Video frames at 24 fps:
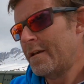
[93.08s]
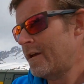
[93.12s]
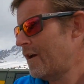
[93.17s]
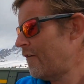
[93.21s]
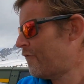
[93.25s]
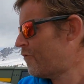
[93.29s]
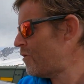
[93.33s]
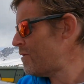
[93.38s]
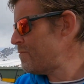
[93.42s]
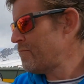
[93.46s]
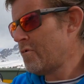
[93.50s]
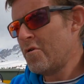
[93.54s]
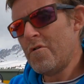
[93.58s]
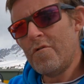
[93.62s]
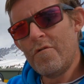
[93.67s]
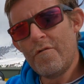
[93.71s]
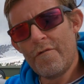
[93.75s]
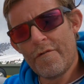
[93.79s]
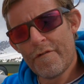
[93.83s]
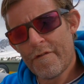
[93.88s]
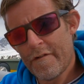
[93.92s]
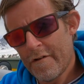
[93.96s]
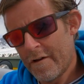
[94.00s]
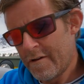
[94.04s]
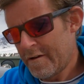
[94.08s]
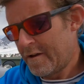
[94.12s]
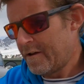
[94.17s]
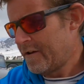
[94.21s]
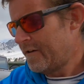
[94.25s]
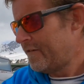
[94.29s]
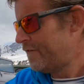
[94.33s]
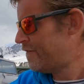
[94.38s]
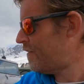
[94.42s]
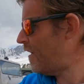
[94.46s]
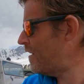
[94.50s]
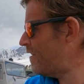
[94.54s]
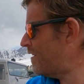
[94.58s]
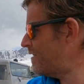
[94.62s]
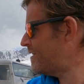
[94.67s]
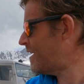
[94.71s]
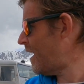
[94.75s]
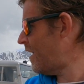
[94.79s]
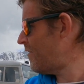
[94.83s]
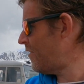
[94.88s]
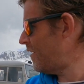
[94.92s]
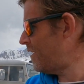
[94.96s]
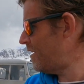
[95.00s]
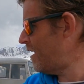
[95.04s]
If we move further
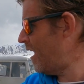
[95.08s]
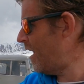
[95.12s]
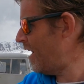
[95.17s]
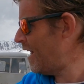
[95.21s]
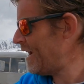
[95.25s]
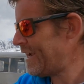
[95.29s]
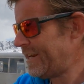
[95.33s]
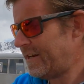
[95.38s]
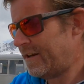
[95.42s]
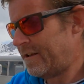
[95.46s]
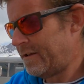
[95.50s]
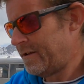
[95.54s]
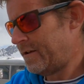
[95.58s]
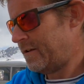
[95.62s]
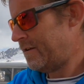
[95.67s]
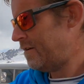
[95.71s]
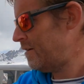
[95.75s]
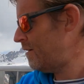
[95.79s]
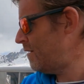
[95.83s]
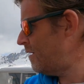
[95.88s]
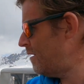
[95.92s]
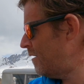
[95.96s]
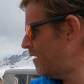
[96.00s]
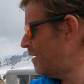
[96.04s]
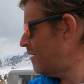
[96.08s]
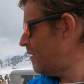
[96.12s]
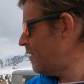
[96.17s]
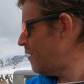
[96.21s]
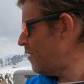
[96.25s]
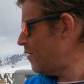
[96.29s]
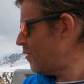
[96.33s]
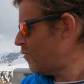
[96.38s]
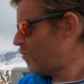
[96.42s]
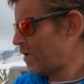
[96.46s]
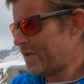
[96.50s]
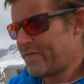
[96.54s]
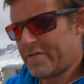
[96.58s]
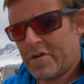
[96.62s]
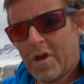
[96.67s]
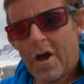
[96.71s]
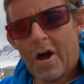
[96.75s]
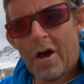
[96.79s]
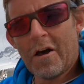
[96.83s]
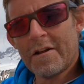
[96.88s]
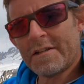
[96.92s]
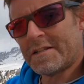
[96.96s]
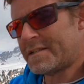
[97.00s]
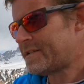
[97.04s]
down the line, we've
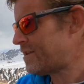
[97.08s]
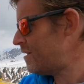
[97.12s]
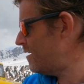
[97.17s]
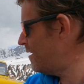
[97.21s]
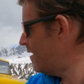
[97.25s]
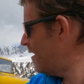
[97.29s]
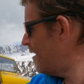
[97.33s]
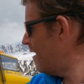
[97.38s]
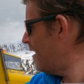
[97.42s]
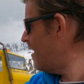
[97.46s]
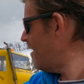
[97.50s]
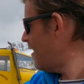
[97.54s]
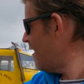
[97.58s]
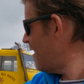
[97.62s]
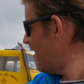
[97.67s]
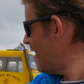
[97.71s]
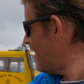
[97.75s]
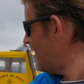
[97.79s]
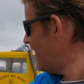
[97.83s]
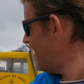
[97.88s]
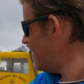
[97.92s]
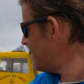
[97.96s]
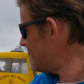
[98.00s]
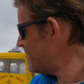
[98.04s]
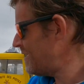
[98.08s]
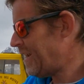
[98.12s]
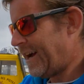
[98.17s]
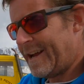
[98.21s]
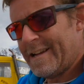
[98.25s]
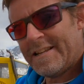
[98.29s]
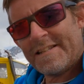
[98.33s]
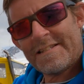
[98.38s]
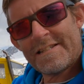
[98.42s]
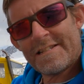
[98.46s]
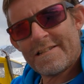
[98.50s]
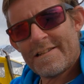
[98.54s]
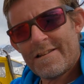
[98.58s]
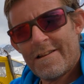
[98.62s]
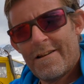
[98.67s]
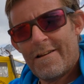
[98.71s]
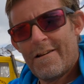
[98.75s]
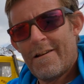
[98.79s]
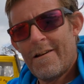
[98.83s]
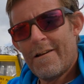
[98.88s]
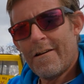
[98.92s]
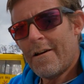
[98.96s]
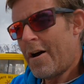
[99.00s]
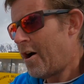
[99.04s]
got this nice
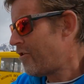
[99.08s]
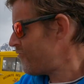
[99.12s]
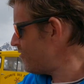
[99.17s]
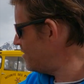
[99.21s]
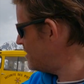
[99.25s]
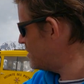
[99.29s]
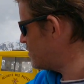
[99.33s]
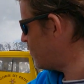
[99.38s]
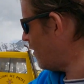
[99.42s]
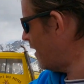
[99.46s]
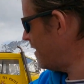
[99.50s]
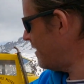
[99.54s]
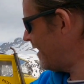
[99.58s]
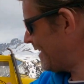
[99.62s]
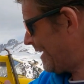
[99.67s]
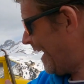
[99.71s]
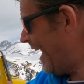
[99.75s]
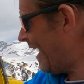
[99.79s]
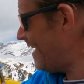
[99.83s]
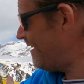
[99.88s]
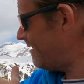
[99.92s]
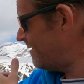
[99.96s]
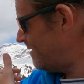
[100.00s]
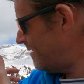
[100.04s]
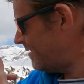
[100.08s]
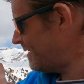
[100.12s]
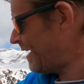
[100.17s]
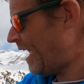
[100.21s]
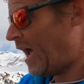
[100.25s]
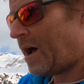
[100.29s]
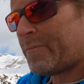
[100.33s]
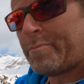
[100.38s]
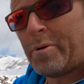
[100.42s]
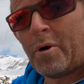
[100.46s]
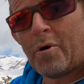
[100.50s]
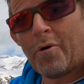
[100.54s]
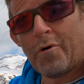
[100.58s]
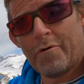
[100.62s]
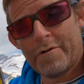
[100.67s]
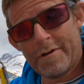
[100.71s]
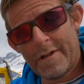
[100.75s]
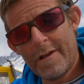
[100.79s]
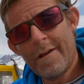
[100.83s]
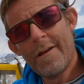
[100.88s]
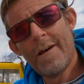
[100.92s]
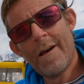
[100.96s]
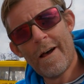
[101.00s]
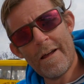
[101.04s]
orange one, again, Cap
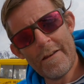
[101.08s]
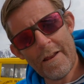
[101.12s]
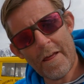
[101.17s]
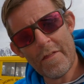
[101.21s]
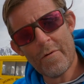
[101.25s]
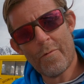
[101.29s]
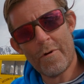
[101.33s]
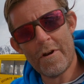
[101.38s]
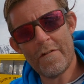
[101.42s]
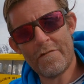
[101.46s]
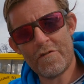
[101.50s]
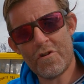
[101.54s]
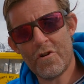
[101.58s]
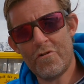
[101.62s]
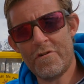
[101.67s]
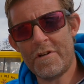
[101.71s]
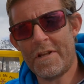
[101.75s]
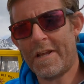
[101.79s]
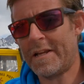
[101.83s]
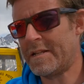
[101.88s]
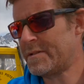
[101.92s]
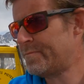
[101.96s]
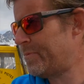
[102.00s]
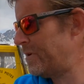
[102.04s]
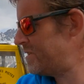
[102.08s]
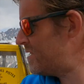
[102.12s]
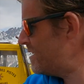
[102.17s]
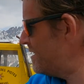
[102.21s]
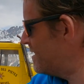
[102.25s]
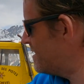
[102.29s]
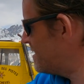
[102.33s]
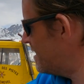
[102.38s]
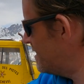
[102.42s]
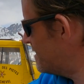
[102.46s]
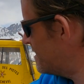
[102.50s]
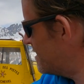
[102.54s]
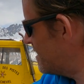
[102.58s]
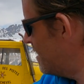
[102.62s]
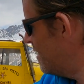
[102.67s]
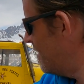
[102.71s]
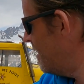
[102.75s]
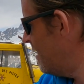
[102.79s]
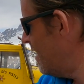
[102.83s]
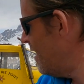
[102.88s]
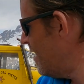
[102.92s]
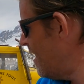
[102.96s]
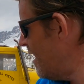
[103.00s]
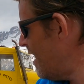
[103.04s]
Horn, another one of Tournier's businesses.
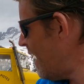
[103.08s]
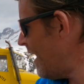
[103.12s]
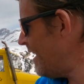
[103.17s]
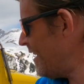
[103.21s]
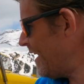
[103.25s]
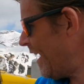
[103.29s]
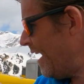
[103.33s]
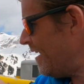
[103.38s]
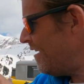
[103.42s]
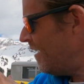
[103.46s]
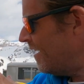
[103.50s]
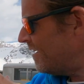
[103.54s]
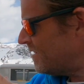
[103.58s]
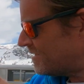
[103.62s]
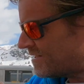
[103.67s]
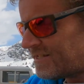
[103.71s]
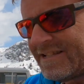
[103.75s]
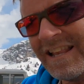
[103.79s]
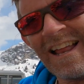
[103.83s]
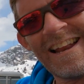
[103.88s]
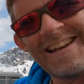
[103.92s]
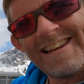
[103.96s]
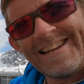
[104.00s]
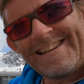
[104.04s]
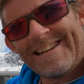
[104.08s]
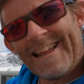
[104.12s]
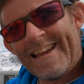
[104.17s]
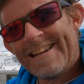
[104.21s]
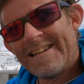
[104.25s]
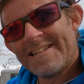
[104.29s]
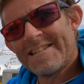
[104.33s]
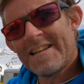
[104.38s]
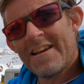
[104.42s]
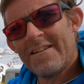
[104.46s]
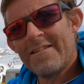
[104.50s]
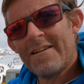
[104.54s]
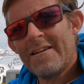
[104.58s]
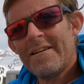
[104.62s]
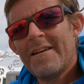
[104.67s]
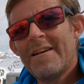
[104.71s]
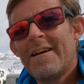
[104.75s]
And again, slightly later,